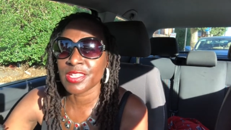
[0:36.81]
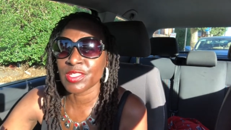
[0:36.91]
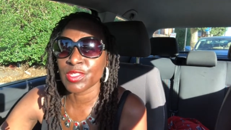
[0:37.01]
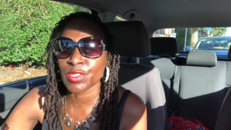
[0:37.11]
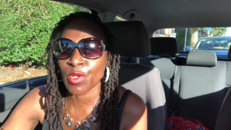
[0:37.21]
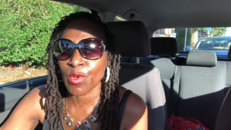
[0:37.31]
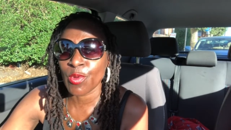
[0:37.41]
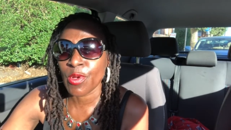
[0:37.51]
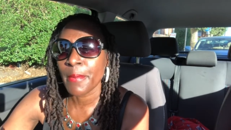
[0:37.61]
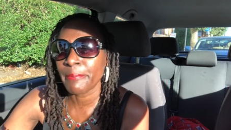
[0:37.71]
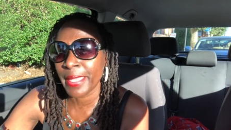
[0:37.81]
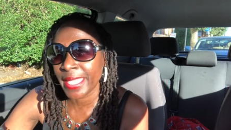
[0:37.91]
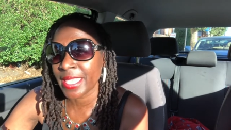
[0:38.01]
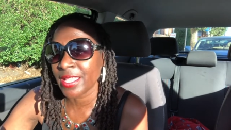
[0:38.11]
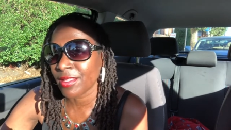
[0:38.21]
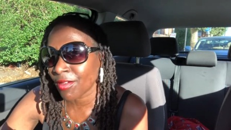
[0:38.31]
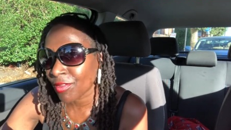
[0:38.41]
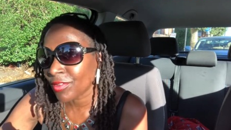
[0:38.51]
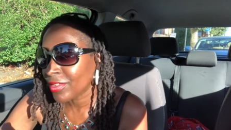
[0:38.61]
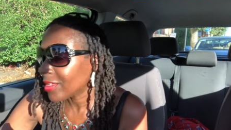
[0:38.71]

it's so baking hot.